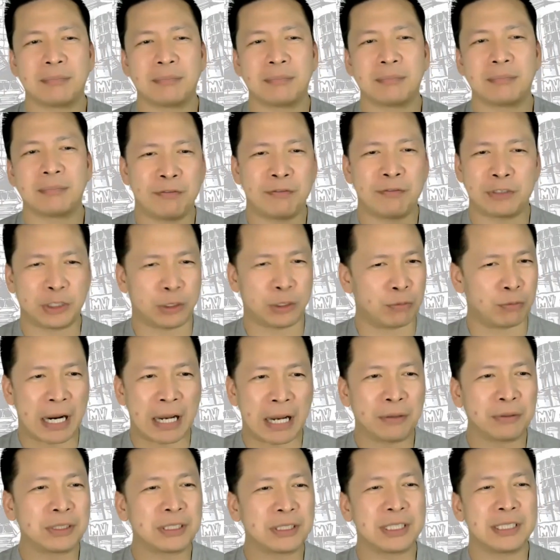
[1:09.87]
It
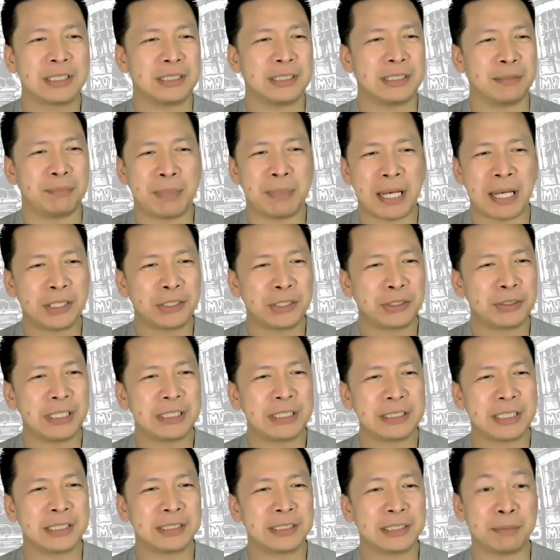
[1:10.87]
surrounds us, it
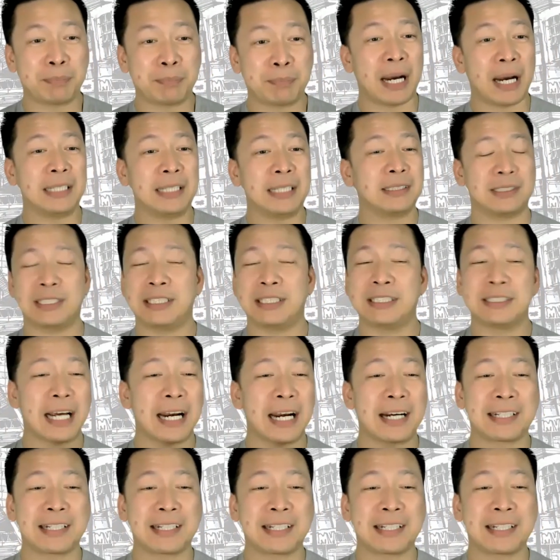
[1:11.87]
penetrates us, it binds the
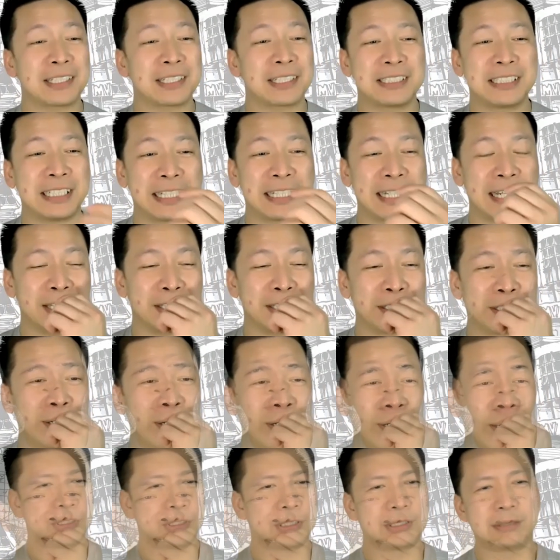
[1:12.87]
entire galaxy together.
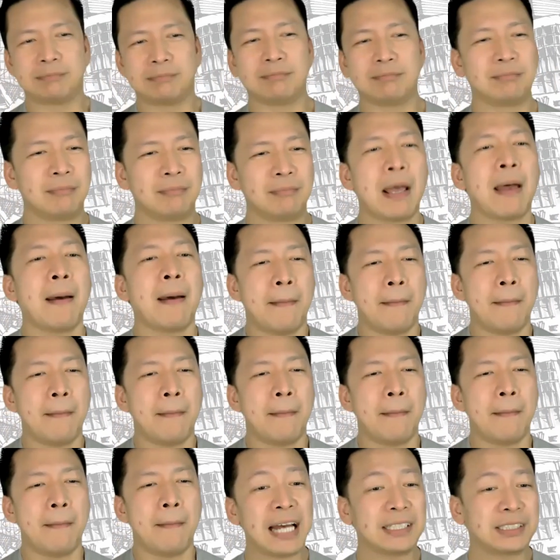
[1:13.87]

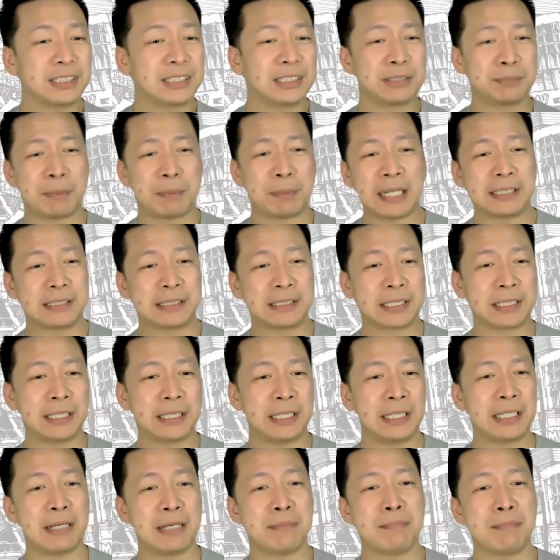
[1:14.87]
Mass is
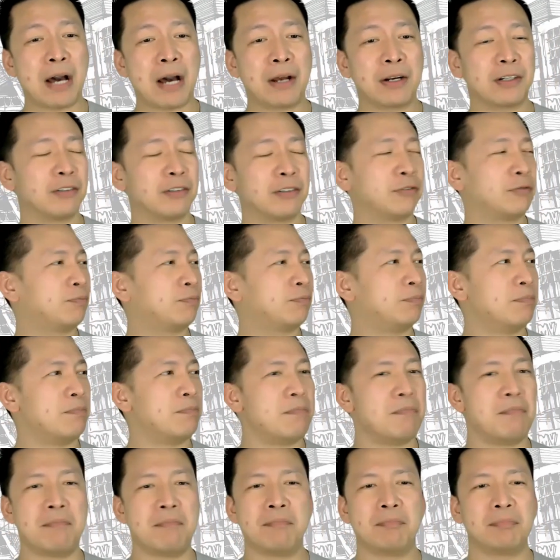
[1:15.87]
basically the amount of
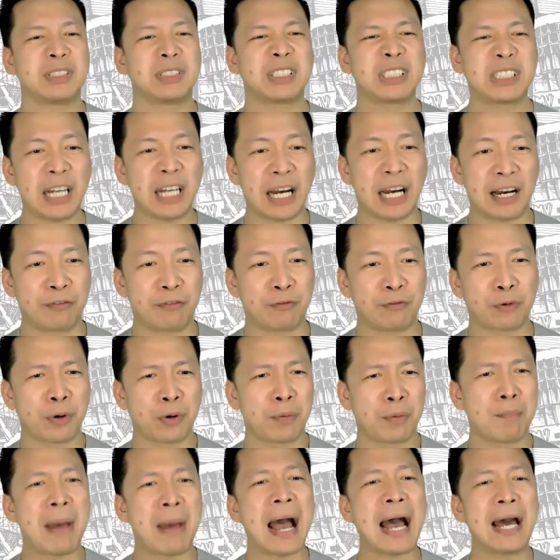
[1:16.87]
stuff
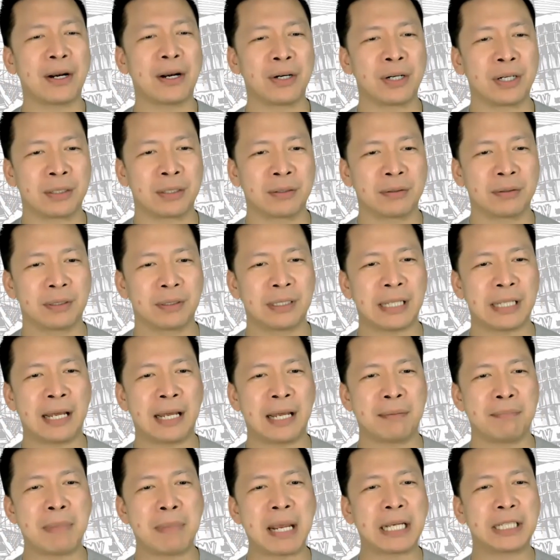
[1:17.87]
or matter
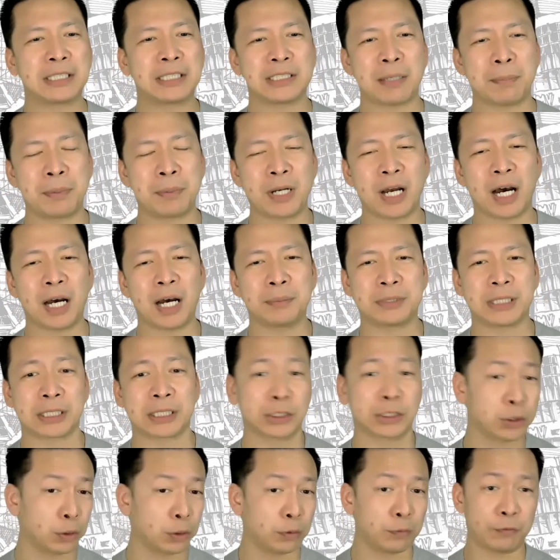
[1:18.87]
that makes up an
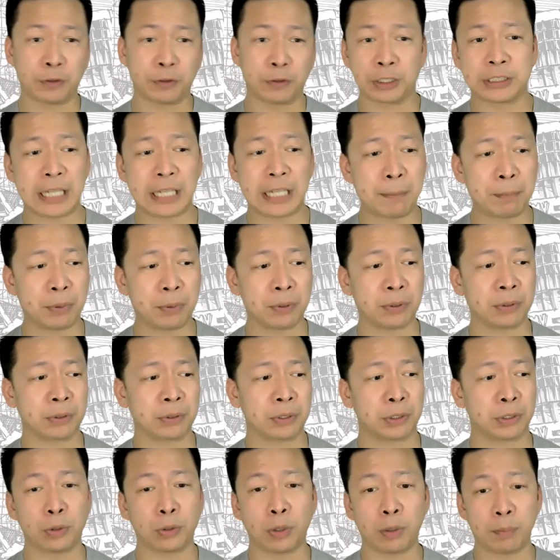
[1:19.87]
object. So for
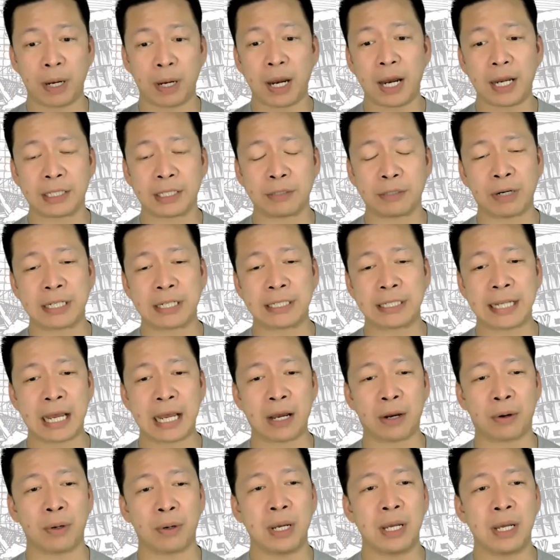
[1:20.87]
example, your body right
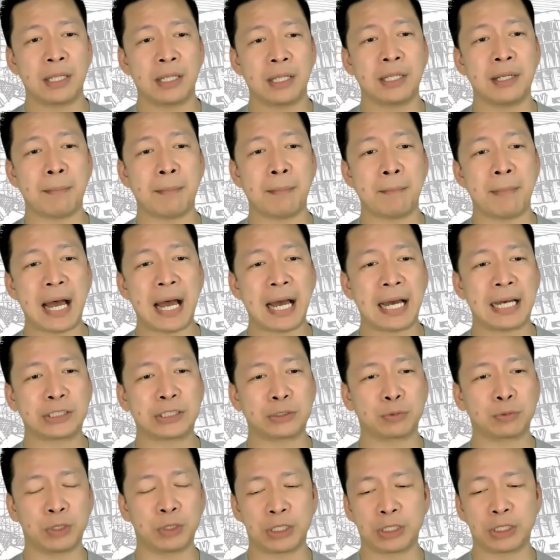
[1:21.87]
now, the
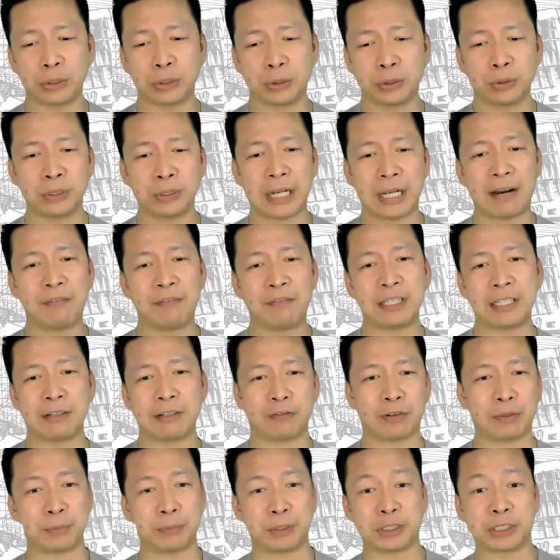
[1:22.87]
mass would include everything
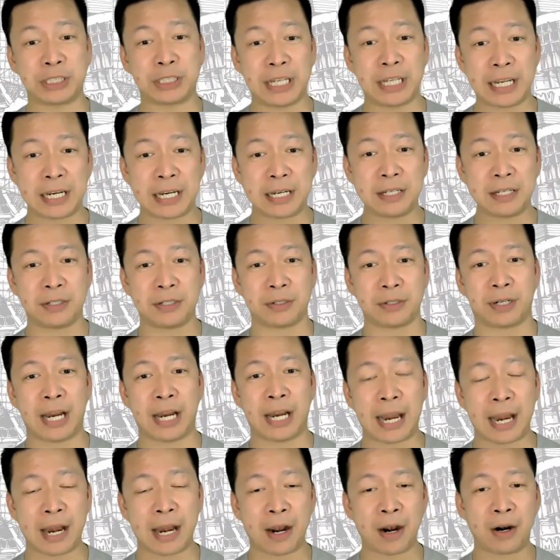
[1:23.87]
from your skin, your
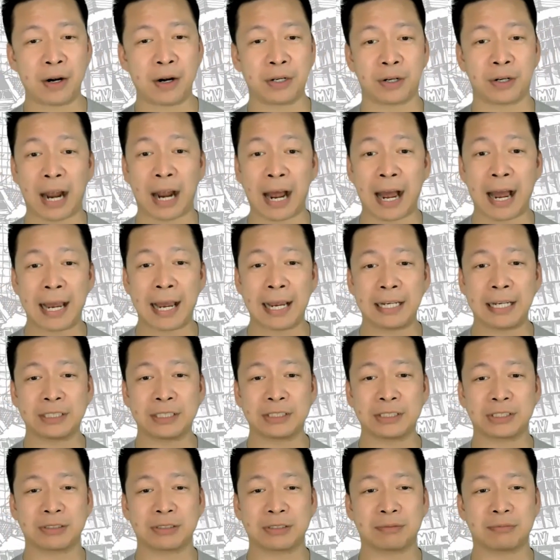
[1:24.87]
hair, your
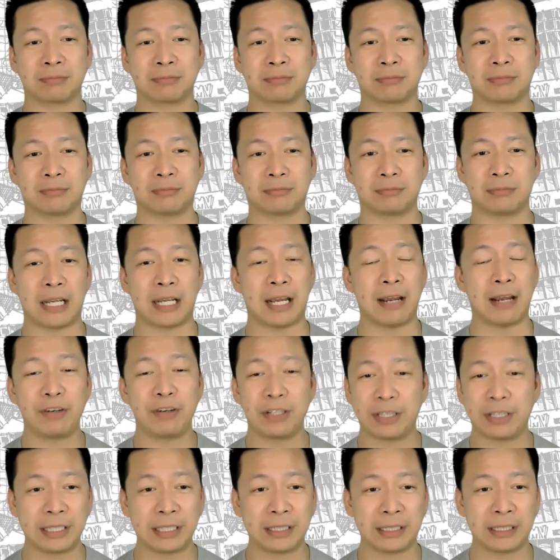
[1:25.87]
eyes,
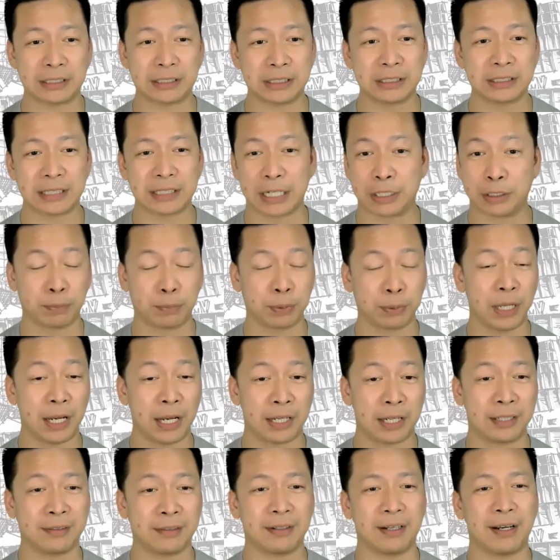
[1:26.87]
everything that's inside, your
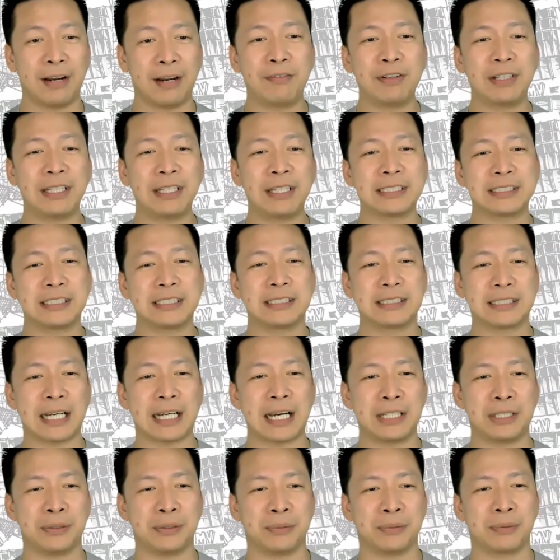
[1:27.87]
blood, everything that's
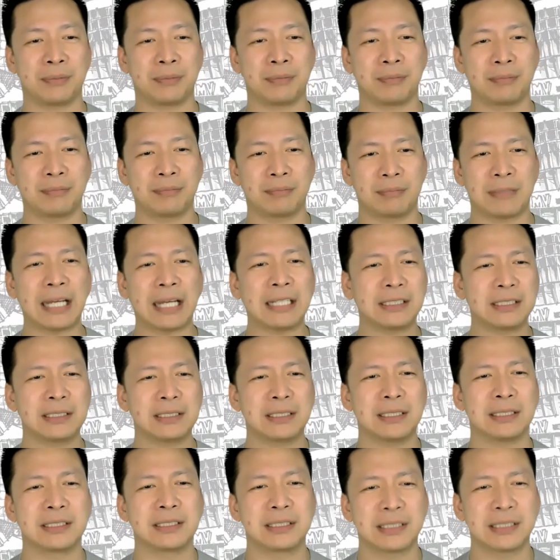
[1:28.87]
inside you. That's
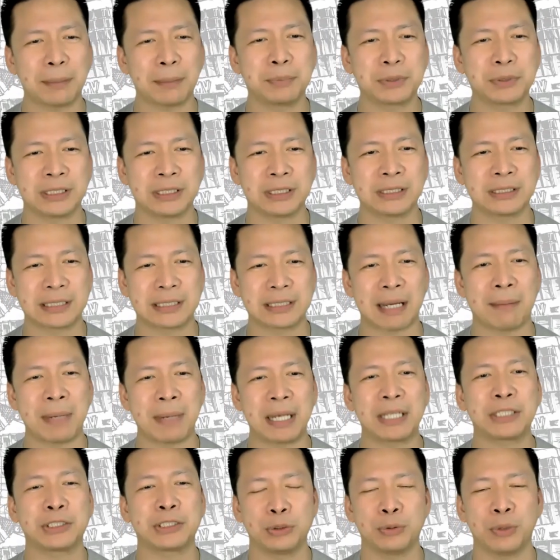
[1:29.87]
the substance that
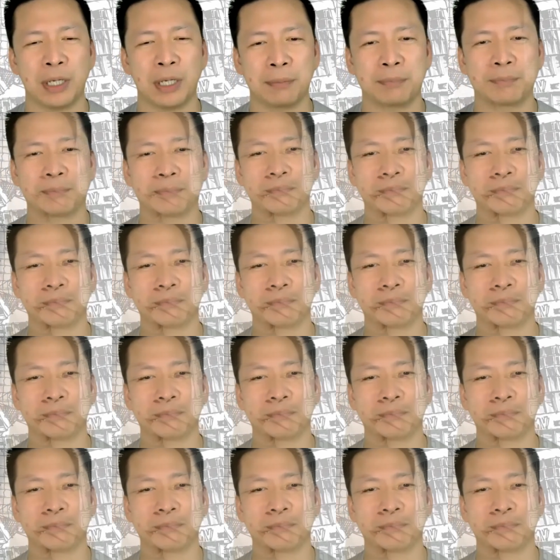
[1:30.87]
makes you up.